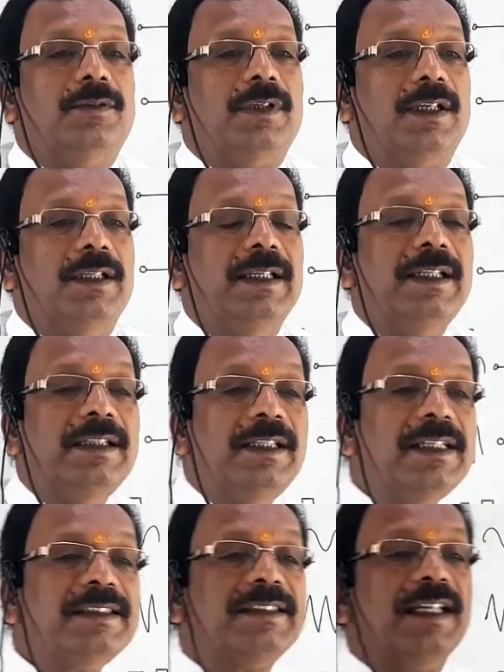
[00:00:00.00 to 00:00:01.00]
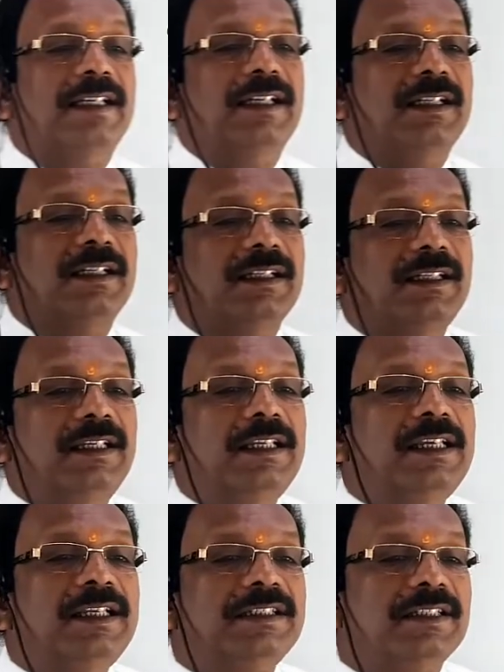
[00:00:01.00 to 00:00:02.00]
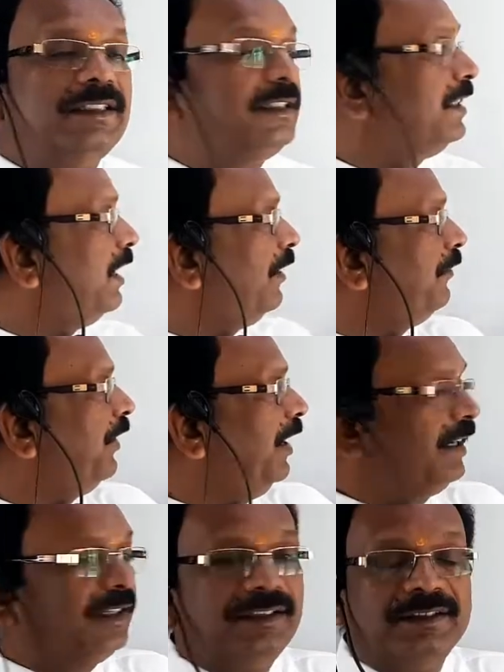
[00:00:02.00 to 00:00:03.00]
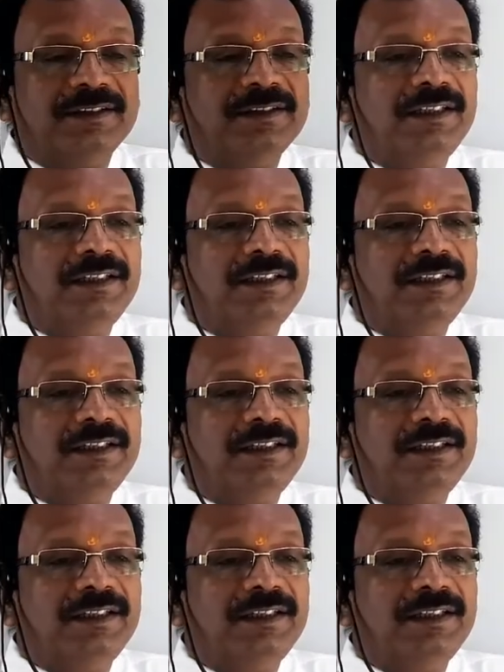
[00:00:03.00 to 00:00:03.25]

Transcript: Okay, in this circuit each JFET